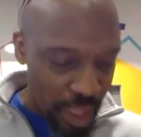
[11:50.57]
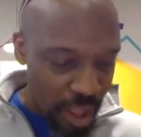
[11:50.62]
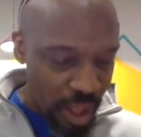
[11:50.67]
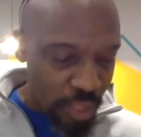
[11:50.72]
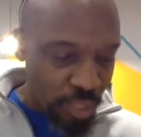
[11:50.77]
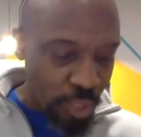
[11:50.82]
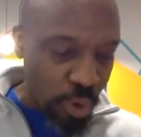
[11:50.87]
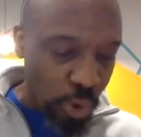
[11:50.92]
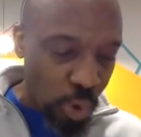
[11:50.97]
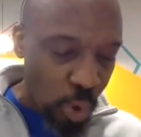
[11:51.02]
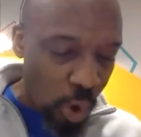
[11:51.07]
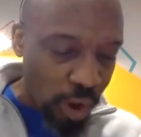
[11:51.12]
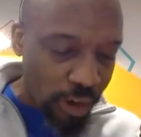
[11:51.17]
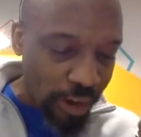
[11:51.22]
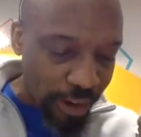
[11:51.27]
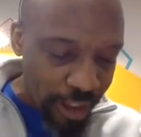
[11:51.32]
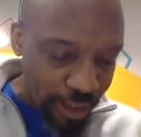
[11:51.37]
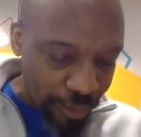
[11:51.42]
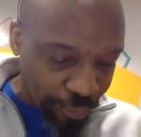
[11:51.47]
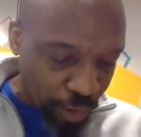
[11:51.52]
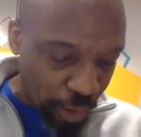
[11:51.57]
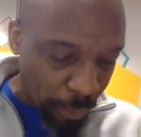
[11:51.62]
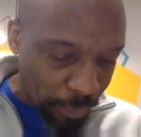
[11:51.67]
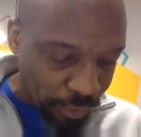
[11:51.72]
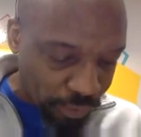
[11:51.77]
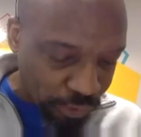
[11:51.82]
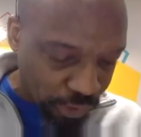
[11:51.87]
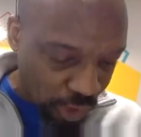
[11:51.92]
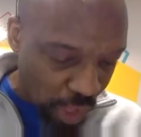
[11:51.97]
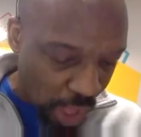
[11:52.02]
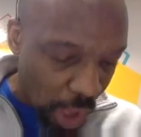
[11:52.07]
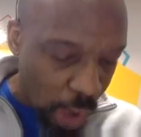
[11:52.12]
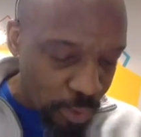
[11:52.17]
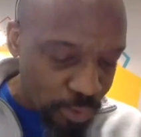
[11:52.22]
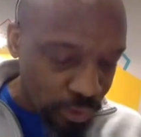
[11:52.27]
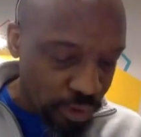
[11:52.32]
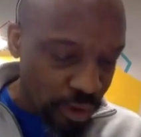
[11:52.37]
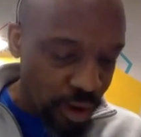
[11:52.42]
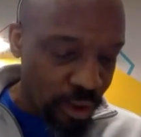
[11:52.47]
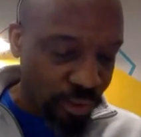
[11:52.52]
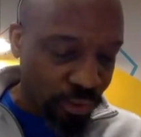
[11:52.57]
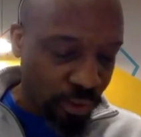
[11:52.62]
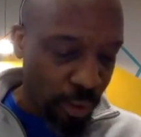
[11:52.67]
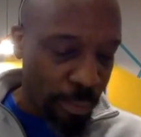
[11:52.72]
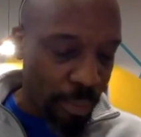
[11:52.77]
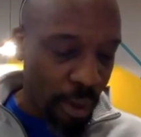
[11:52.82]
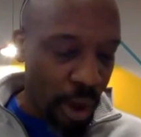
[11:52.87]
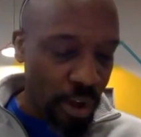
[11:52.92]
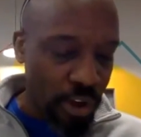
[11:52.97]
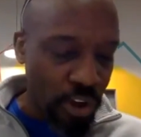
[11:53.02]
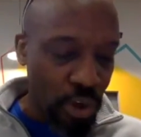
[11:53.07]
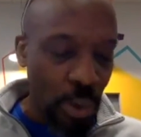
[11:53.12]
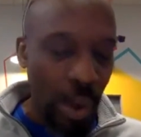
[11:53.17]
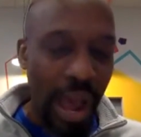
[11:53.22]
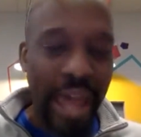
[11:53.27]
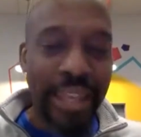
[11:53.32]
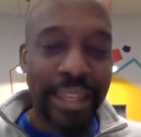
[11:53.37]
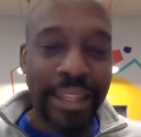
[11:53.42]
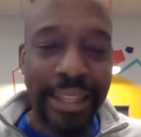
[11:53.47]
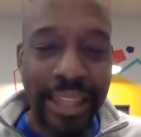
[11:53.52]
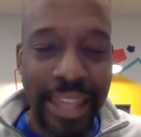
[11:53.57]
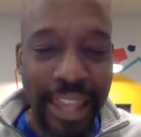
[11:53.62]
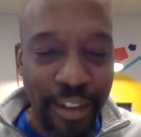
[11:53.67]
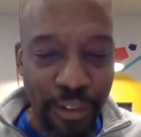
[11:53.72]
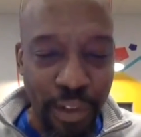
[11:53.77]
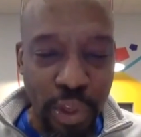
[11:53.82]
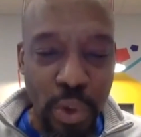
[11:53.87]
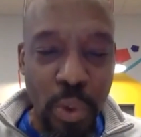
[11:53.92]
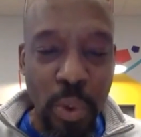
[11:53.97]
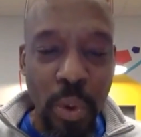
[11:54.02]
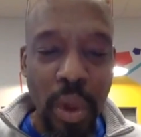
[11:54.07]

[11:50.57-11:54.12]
The Lord lift up his countenance upon you and give you